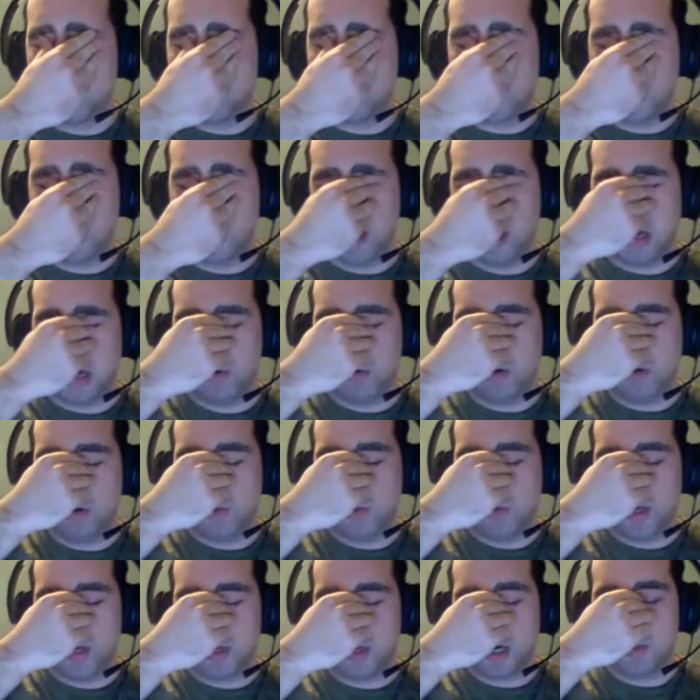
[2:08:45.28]
now who
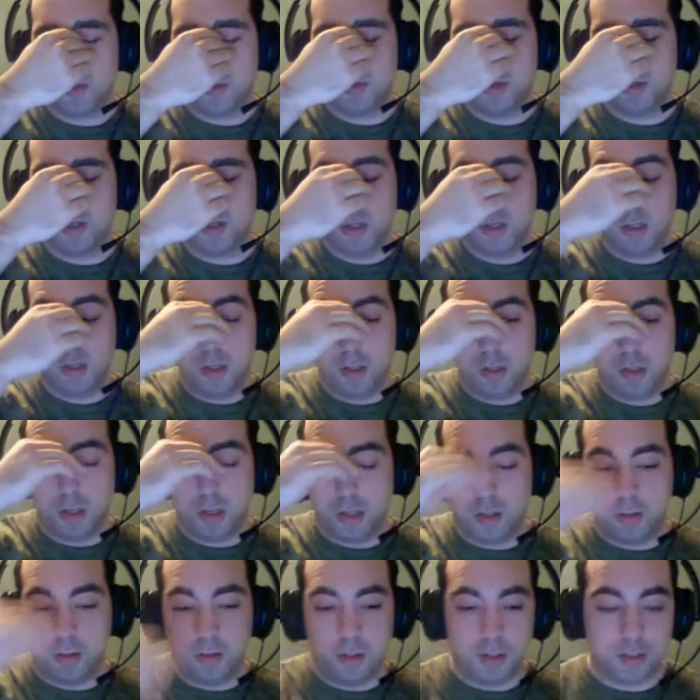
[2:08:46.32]
wake up in
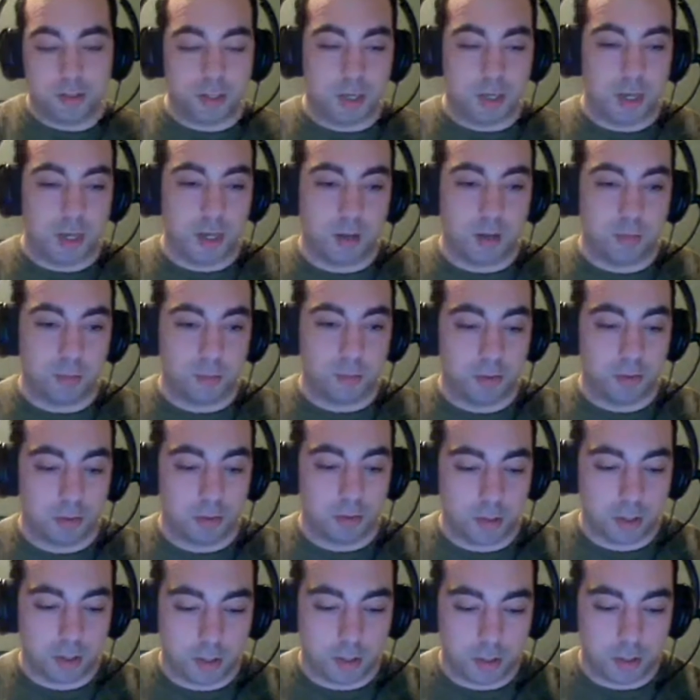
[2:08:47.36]
this camp.
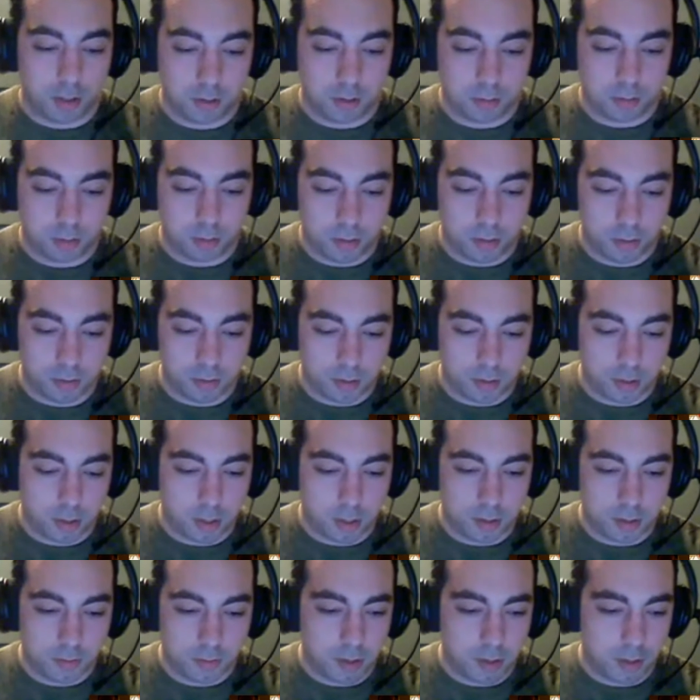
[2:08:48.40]
So you guys are
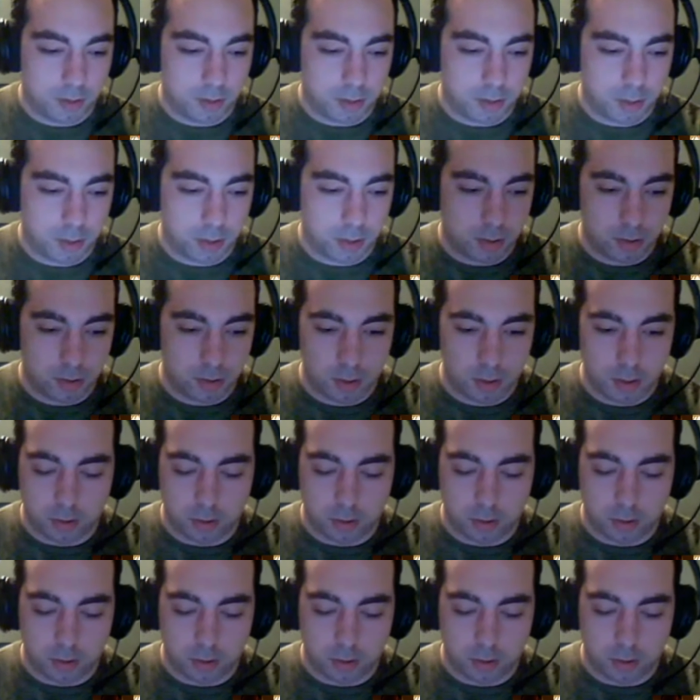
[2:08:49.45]
ready to continue?